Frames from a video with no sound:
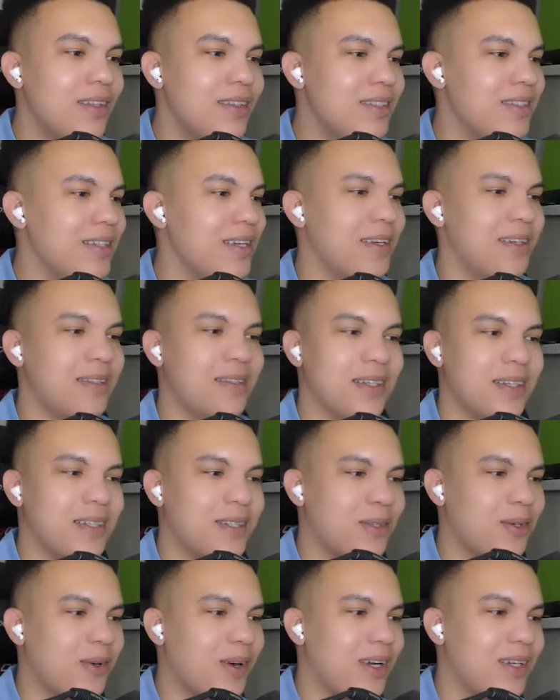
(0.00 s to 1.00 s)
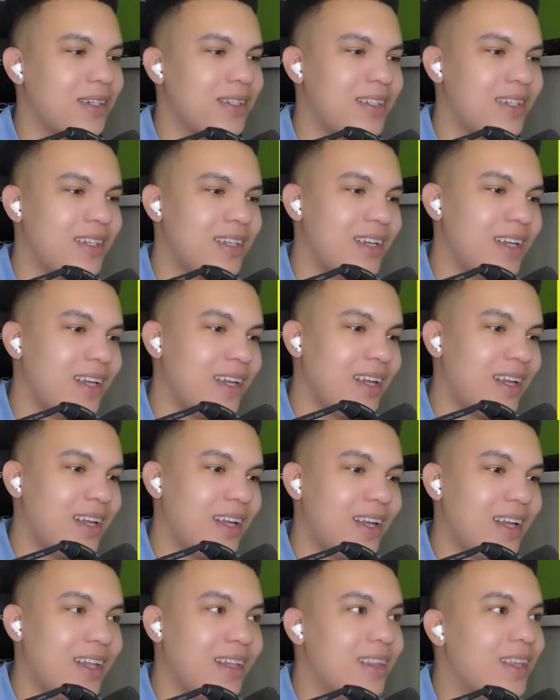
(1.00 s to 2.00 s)
Jesus Christ.
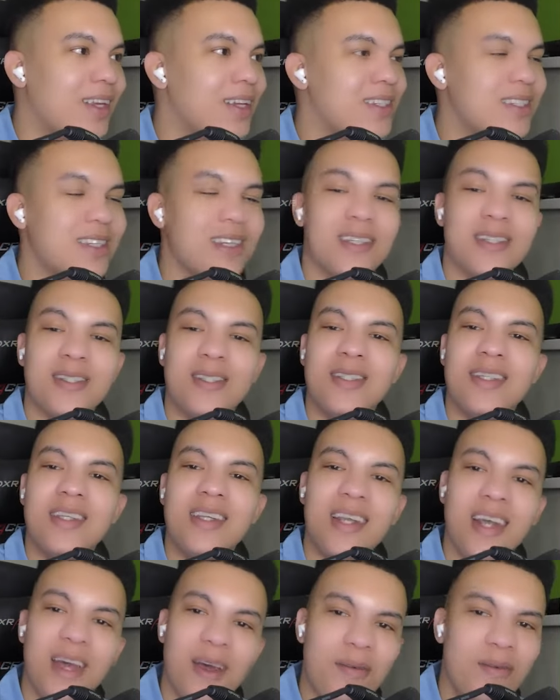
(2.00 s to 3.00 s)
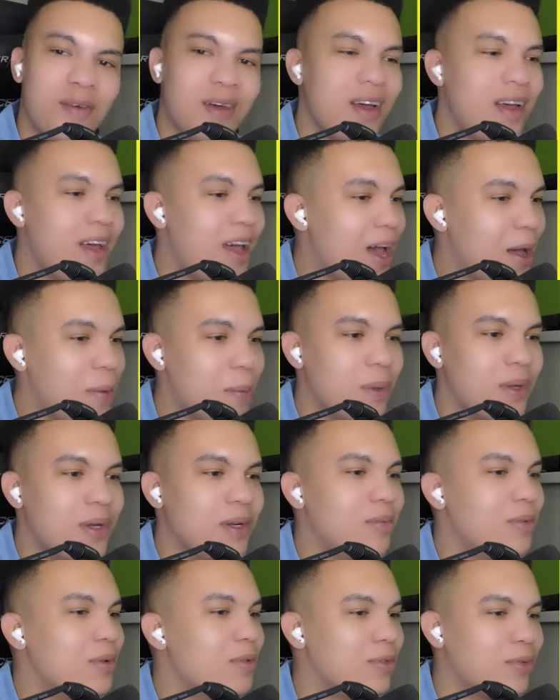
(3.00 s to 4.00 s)
This has never
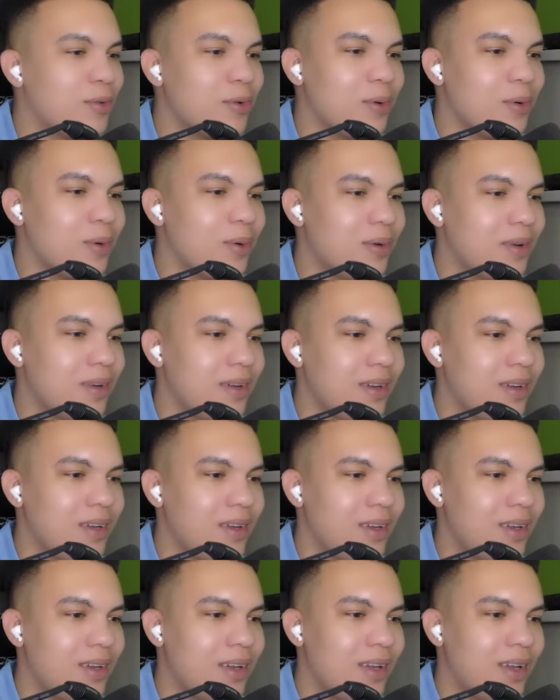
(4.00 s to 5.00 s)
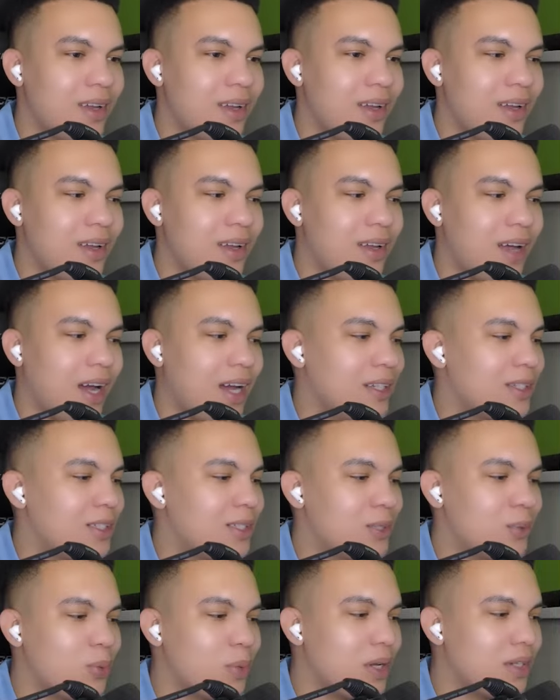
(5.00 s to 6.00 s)
happened before. I
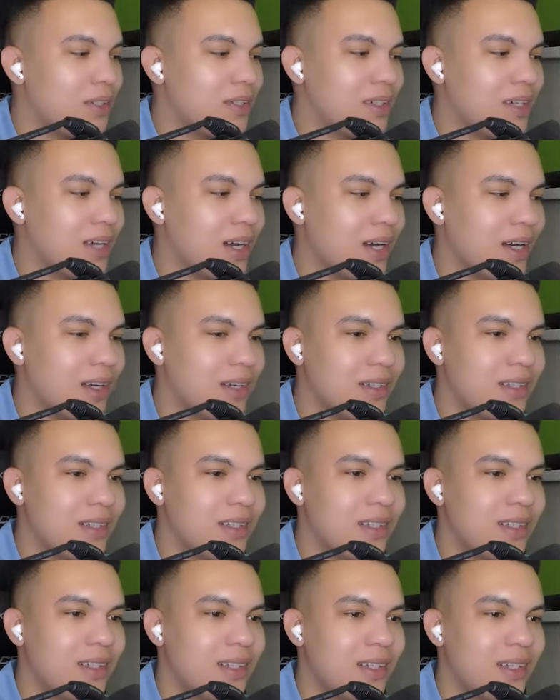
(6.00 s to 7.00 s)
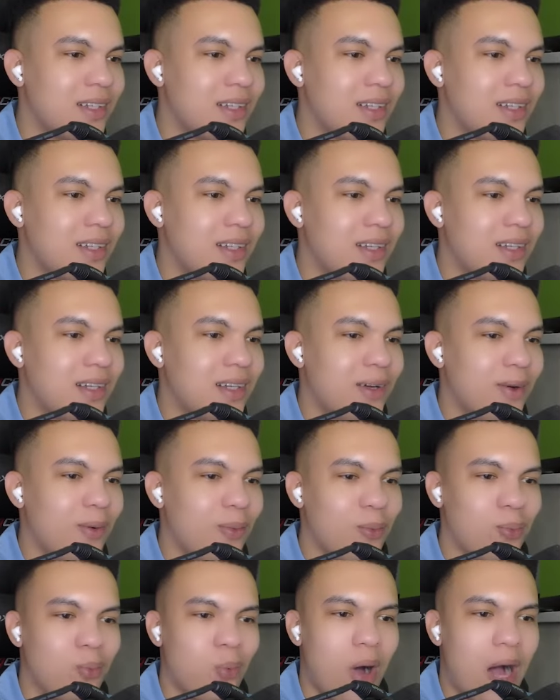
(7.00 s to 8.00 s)
swear to God.
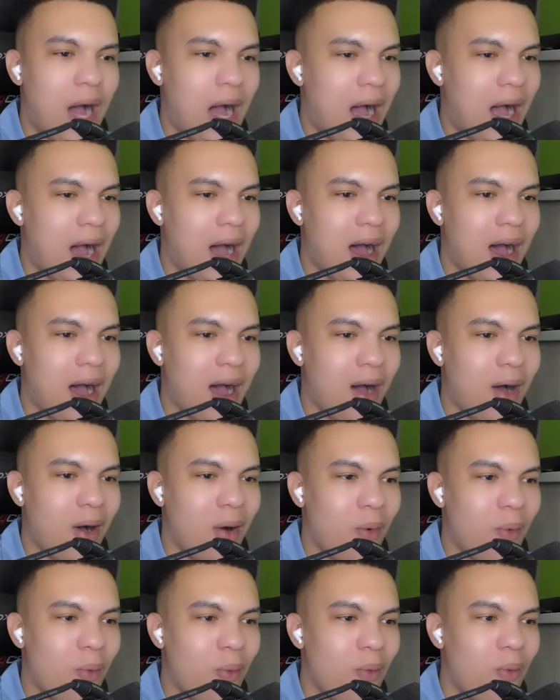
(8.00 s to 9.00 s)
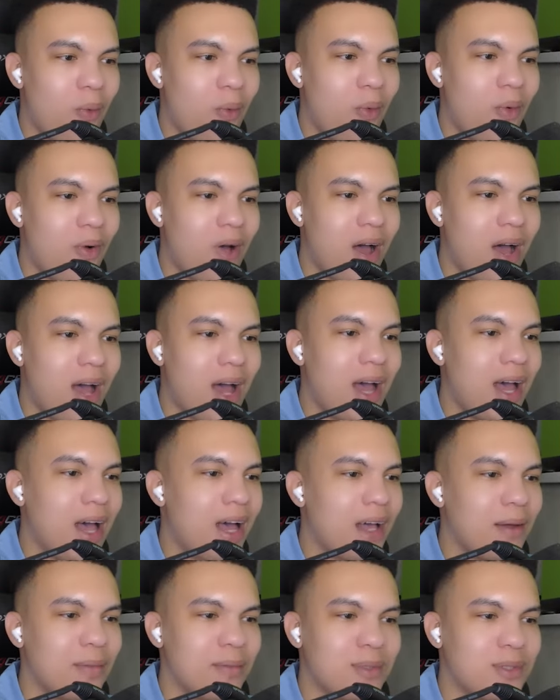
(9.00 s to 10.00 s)
Wow.
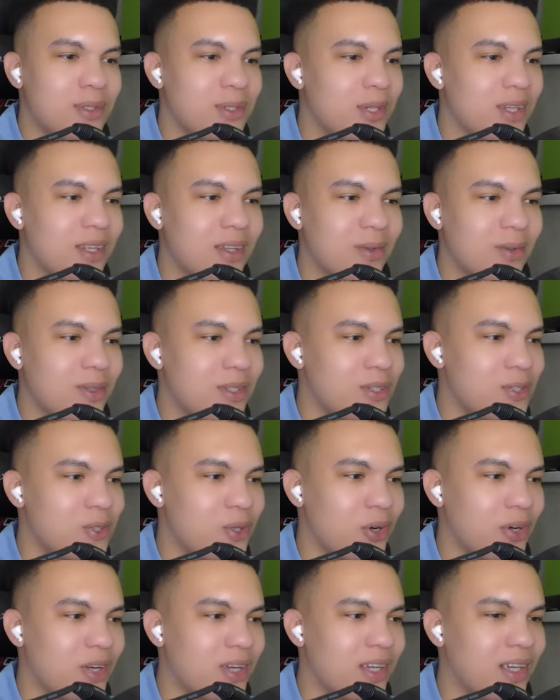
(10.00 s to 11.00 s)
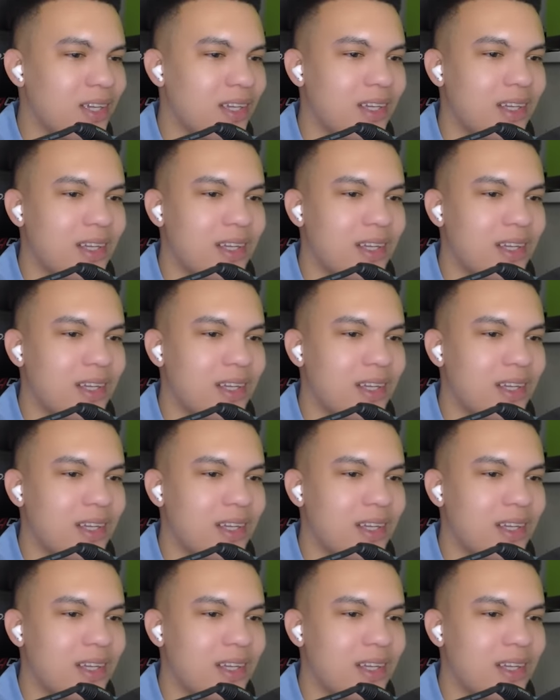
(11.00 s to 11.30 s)
Absolutely shocking.